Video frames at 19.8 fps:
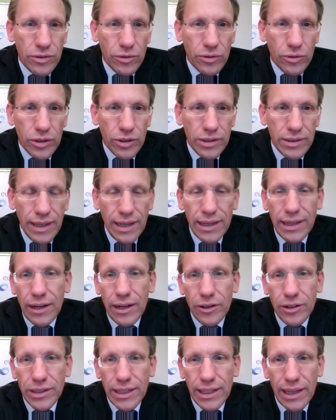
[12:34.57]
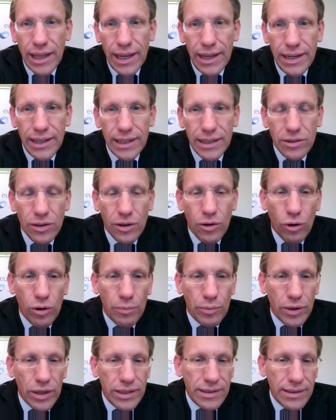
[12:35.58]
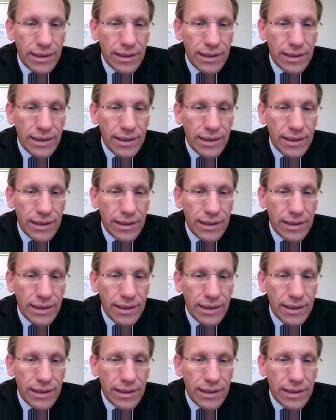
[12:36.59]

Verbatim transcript: or state guaranteed lending to corporates,